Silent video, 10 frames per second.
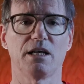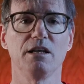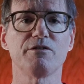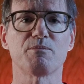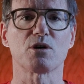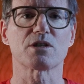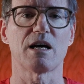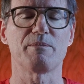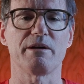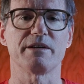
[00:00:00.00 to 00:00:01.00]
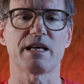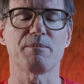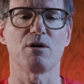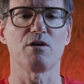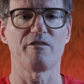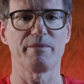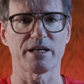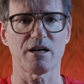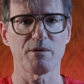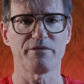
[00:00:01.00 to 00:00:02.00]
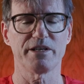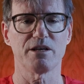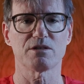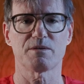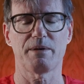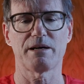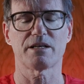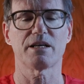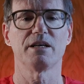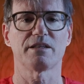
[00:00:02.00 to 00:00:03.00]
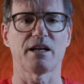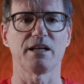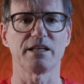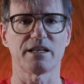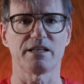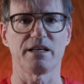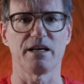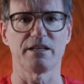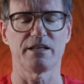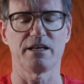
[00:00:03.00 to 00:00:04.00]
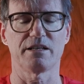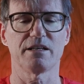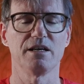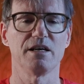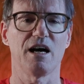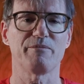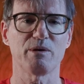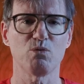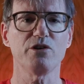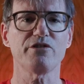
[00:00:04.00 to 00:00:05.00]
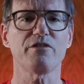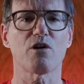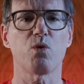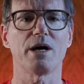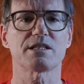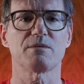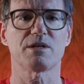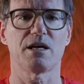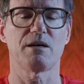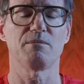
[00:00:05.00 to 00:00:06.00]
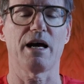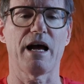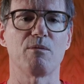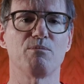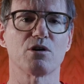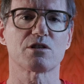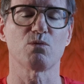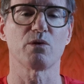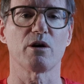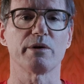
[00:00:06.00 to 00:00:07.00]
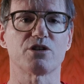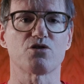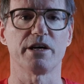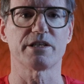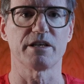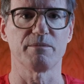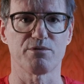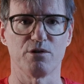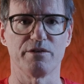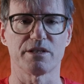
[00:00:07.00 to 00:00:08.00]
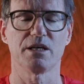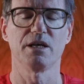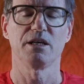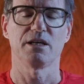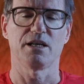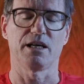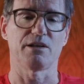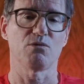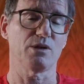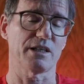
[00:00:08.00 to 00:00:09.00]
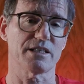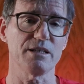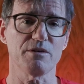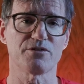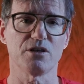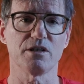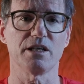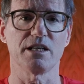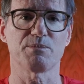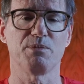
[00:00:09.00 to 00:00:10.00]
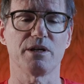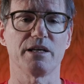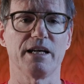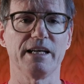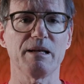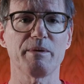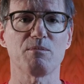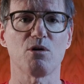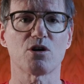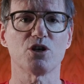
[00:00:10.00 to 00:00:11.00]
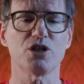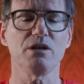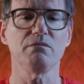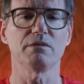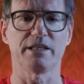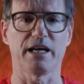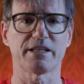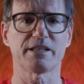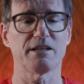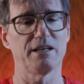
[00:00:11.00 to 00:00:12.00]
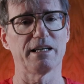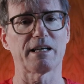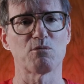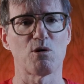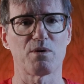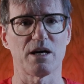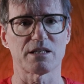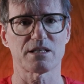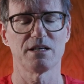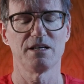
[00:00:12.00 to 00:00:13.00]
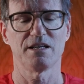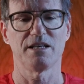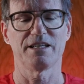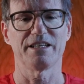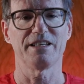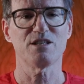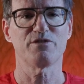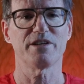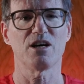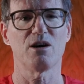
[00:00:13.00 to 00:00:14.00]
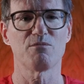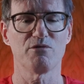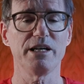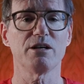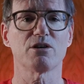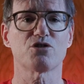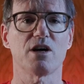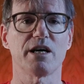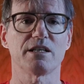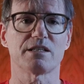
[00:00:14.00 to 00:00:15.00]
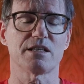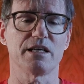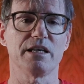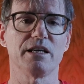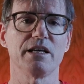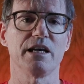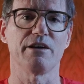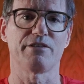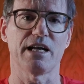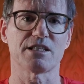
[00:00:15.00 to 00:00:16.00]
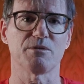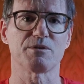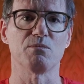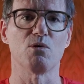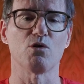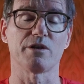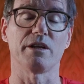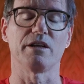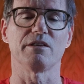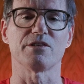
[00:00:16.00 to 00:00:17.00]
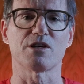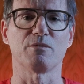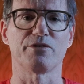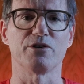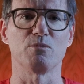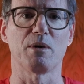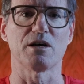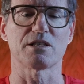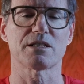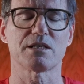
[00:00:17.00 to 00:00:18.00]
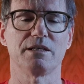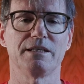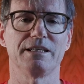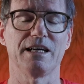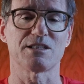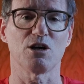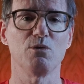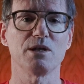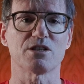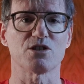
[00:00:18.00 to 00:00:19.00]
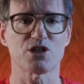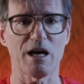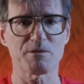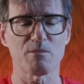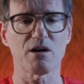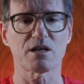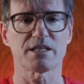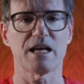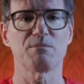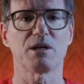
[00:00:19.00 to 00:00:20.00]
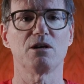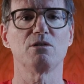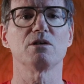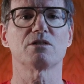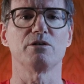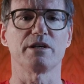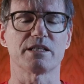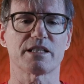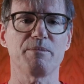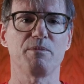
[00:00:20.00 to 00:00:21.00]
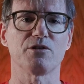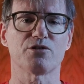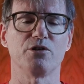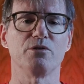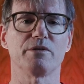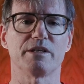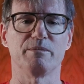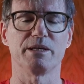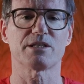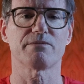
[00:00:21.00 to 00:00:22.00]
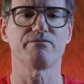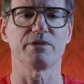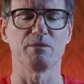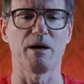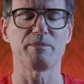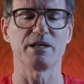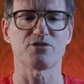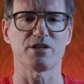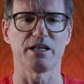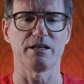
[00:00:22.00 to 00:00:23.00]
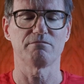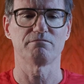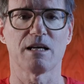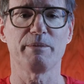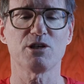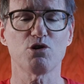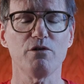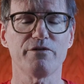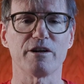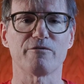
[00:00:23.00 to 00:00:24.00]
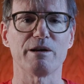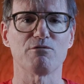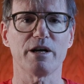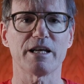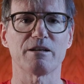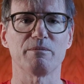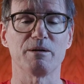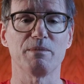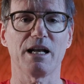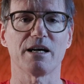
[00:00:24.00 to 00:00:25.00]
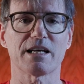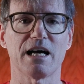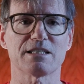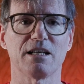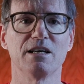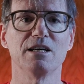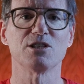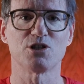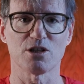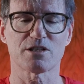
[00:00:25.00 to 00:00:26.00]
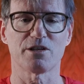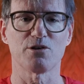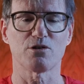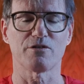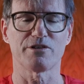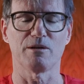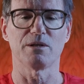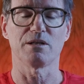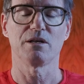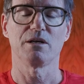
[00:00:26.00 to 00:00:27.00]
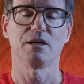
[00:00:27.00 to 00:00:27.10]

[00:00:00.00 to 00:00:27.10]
I love the Brooks Hyperion Tempo. I've made a couple of videos about it that I'll link at the end, and I've been wondering for quite some time how Brooks were going to try to improve it. And what they seem to have done is put in a little bit more cushion and added a little more price. And in this video, I'm really going to try and see if it adds up to more than the sum of the new parts. As always, there's chapter markers down below, so you can skip on through to the bits you might be interested in. I made a short video of me running in them in Malahide Castle, just to the north of Dublin,